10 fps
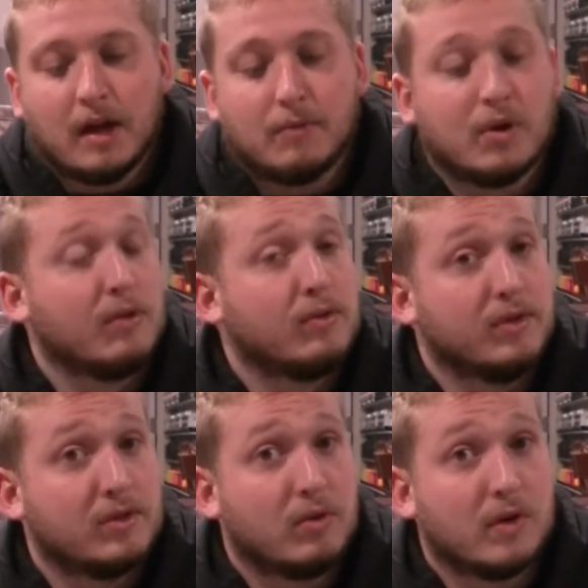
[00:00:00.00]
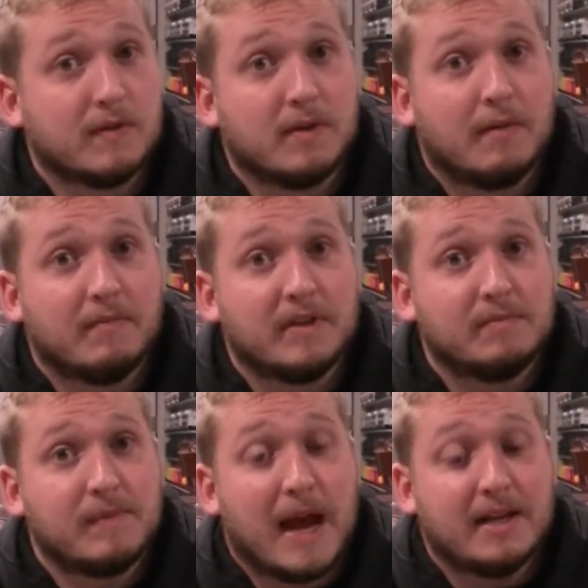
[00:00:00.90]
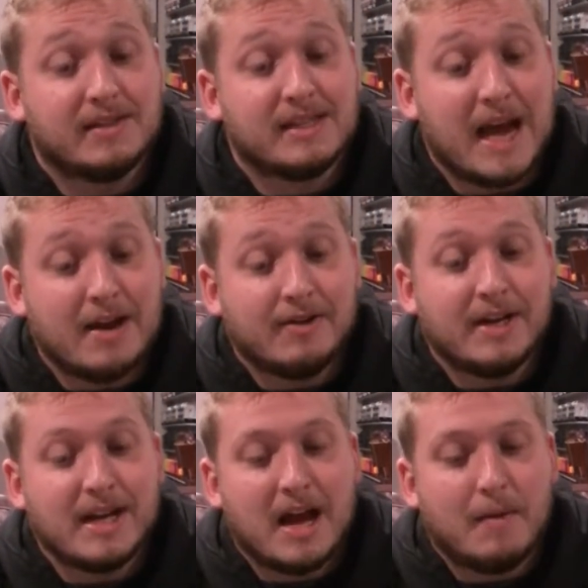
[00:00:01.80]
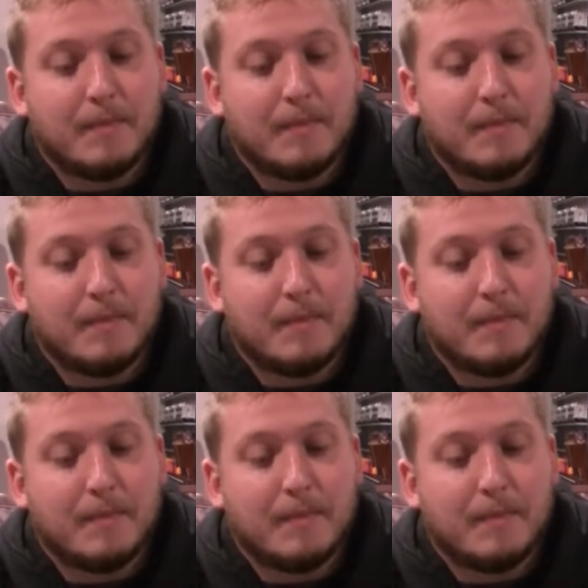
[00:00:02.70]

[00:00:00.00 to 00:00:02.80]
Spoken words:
We'll go through the scores from this past Saturday now.